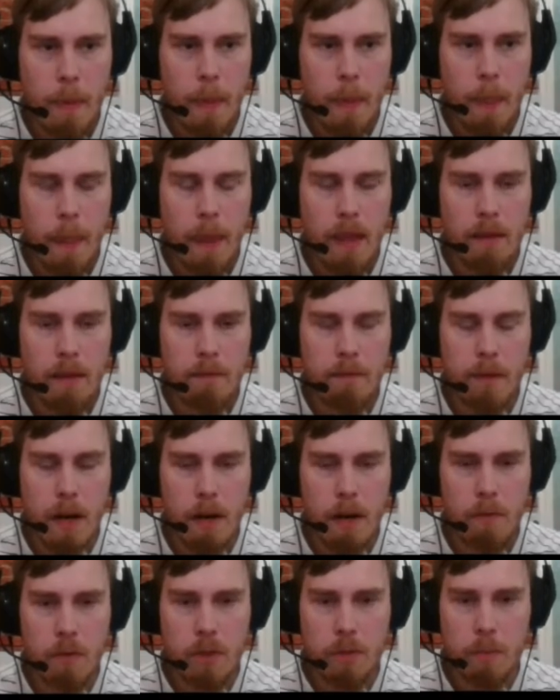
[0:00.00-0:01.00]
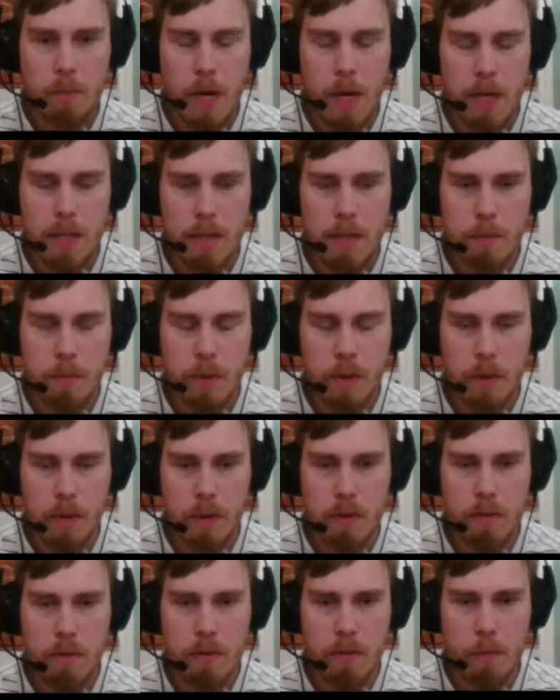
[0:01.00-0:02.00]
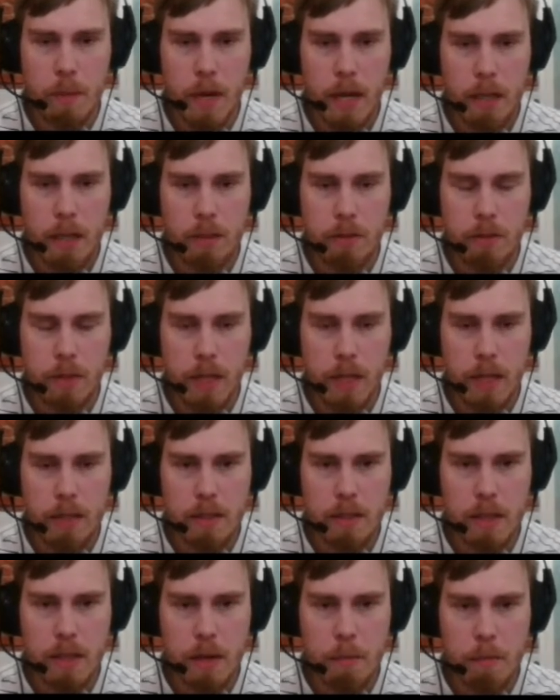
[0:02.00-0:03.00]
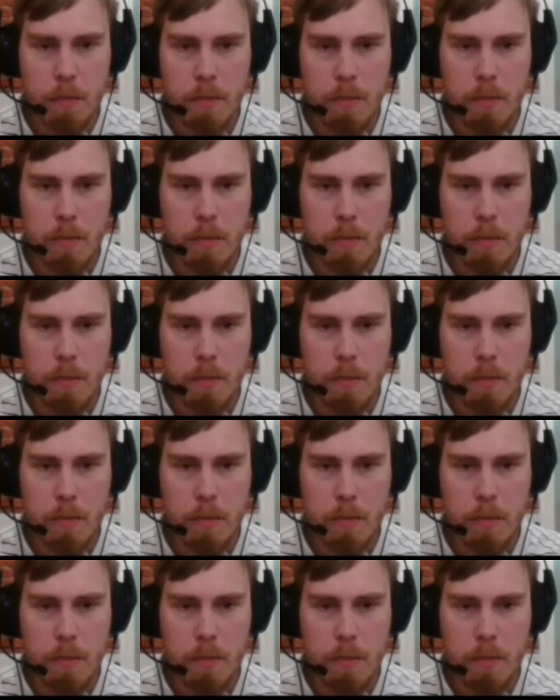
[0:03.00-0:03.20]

f5 was possible for black to get some